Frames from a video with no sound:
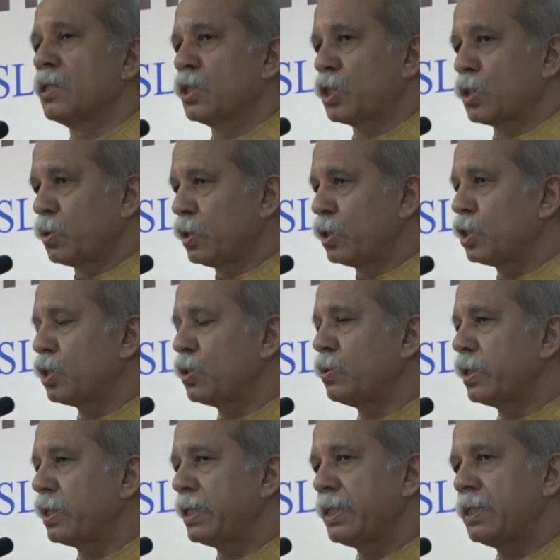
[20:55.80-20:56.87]
Students'
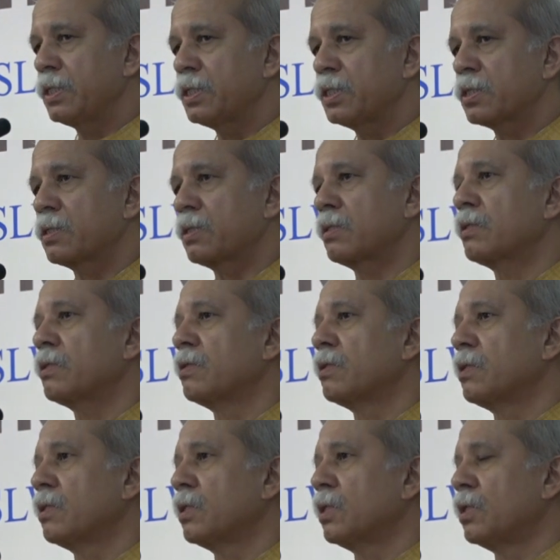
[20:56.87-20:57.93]
union leaders,
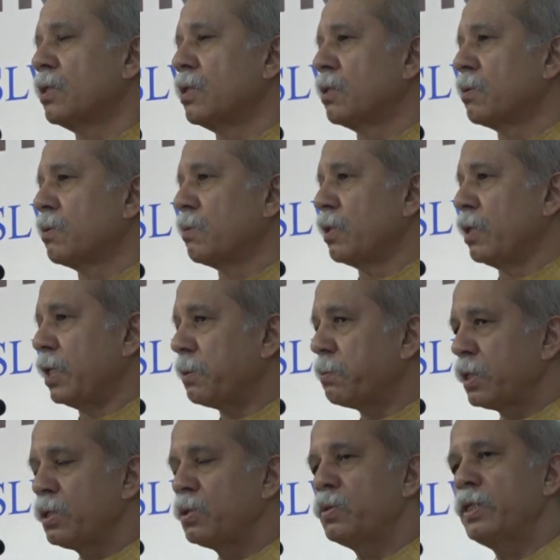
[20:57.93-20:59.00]

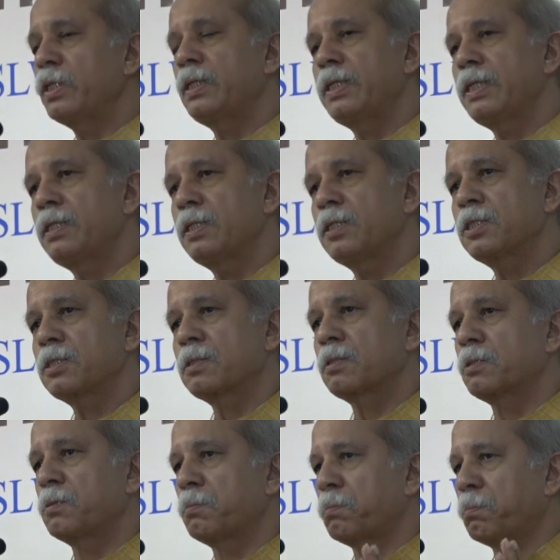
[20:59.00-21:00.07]
labor union leaders,
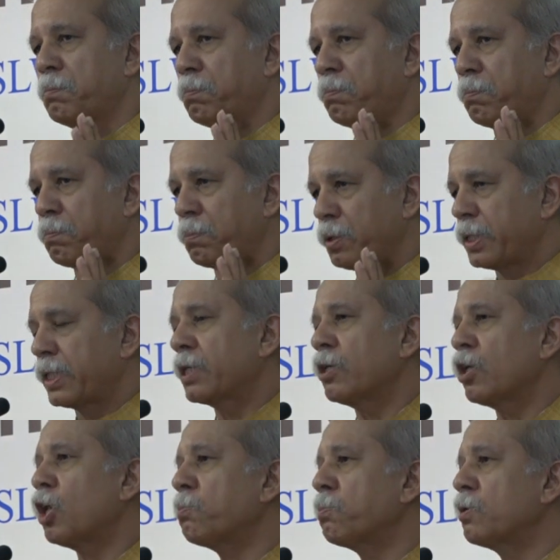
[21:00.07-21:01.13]

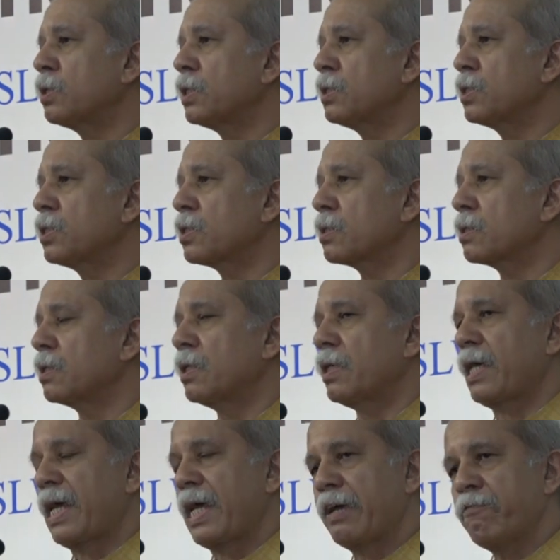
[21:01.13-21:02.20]
political opponents,
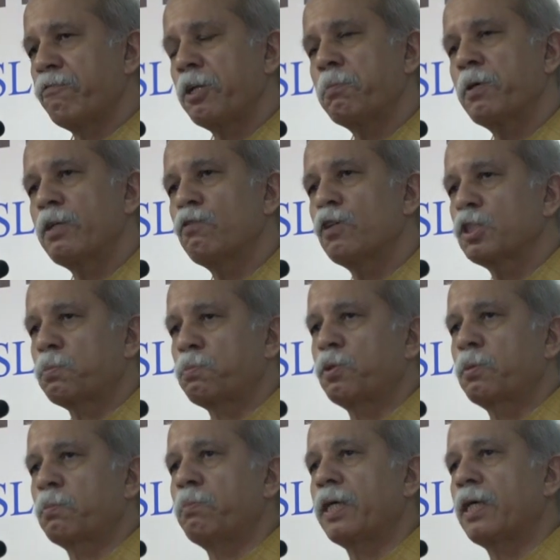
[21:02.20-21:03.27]
everybody was
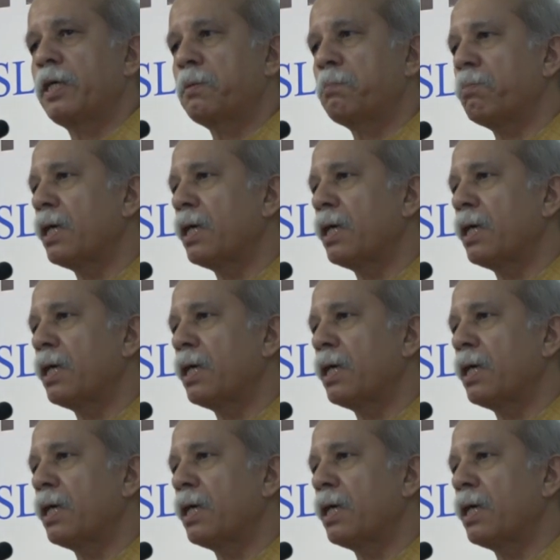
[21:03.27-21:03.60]
put behind